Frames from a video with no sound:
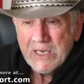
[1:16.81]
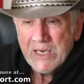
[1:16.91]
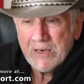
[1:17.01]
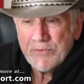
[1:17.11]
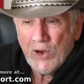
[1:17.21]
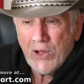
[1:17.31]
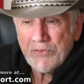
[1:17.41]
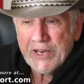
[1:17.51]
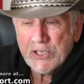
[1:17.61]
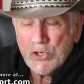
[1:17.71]
of all
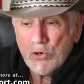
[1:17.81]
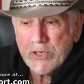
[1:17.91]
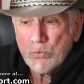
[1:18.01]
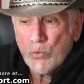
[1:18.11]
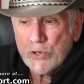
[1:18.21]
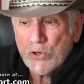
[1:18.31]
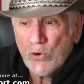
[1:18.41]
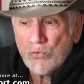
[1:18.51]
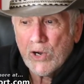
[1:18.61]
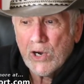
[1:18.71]
that could and would
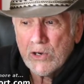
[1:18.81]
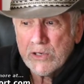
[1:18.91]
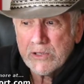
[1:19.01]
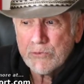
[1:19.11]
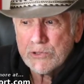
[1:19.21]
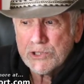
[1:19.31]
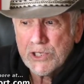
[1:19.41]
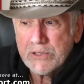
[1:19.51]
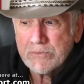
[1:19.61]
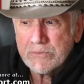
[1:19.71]
go wrong in the
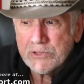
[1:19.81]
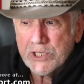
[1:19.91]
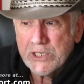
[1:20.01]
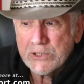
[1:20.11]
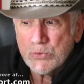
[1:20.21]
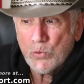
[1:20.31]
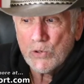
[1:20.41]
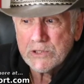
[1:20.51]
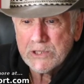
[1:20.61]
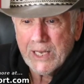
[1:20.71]
regime change
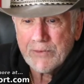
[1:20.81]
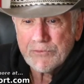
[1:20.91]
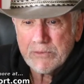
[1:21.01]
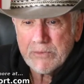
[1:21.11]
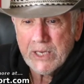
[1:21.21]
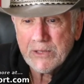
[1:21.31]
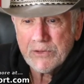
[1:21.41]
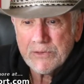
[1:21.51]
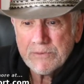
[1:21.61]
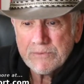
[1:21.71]
war's
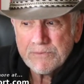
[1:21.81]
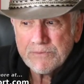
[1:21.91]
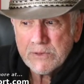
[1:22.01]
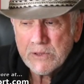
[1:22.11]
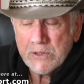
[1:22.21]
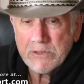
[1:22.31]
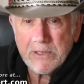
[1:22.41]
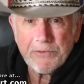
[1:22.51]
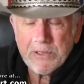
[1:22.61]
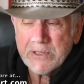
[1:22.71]
aftermath. No
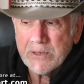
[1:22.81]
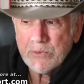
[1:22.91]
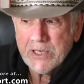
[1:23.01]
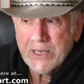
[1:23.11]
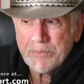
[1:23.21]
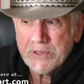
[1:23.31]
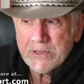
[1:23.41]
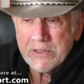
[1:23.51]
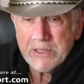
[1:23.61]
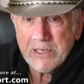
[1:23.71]
different than what
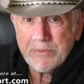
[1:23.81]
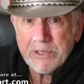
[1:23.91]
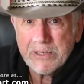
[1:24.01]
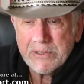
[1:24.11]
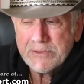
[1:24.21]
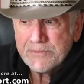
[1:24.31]
happened in Libya.